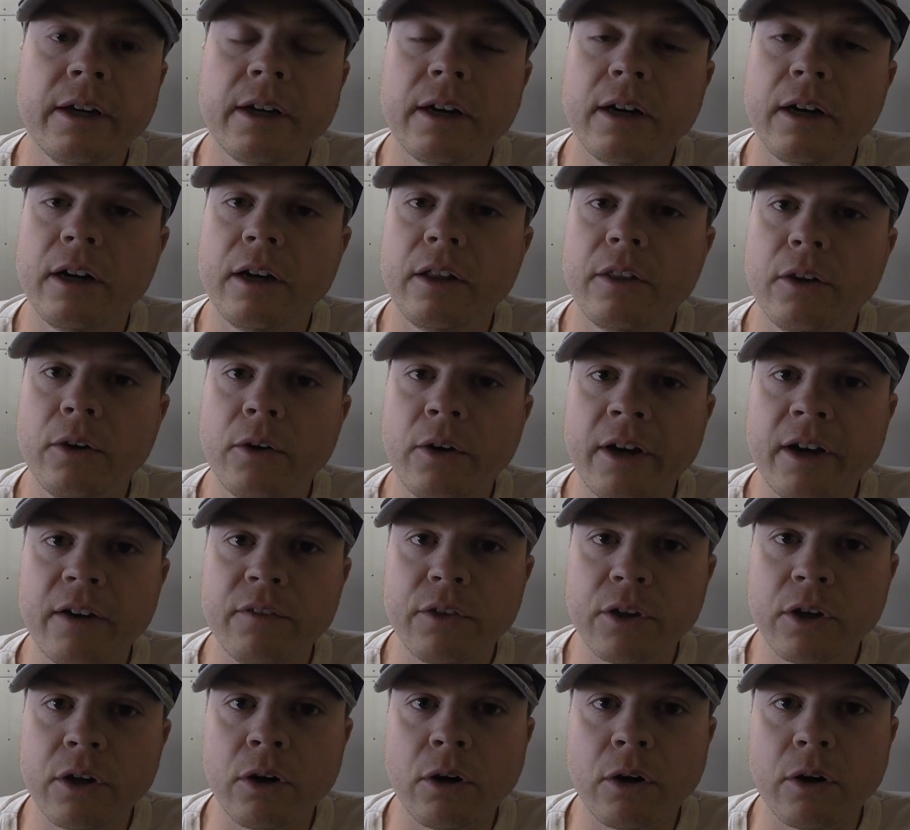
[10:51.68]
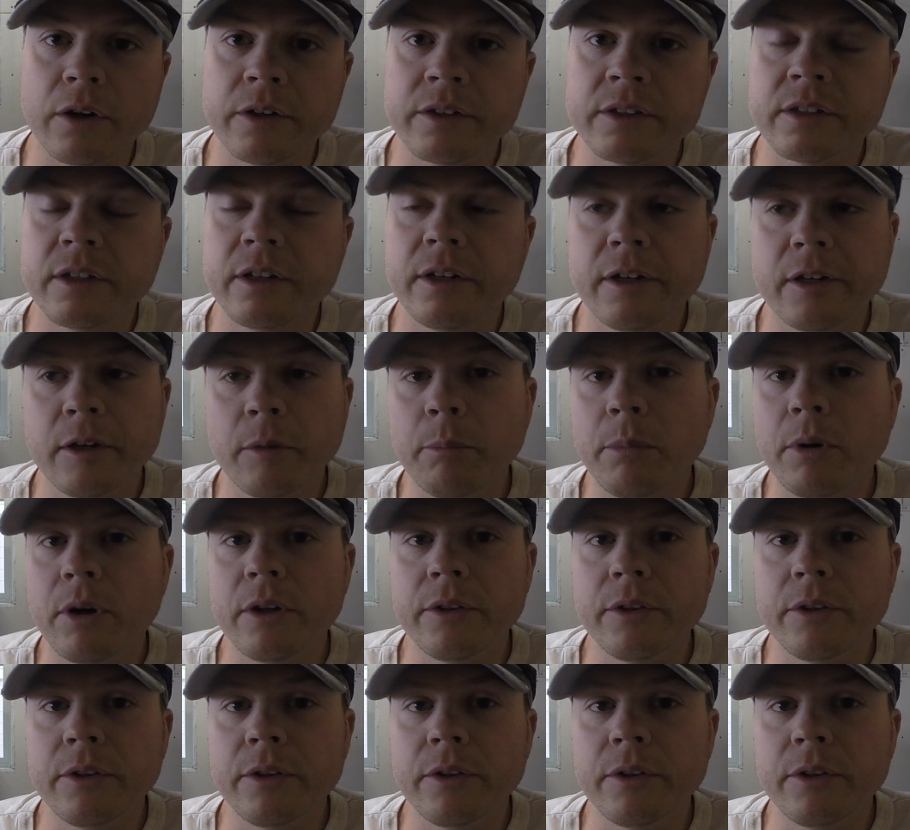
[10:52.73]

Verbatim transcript: Uh, they'll have the car sitting up